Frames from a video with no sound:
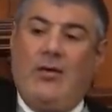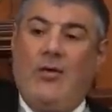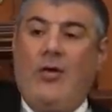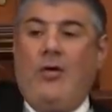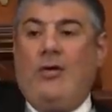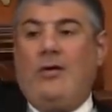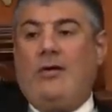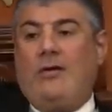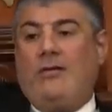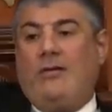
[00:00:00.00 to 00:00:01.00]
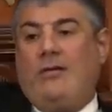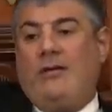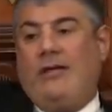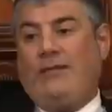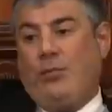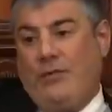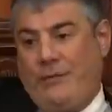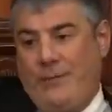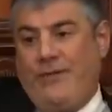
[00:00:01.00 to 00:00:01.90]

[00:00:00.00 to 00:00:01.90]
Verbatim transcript: Or it will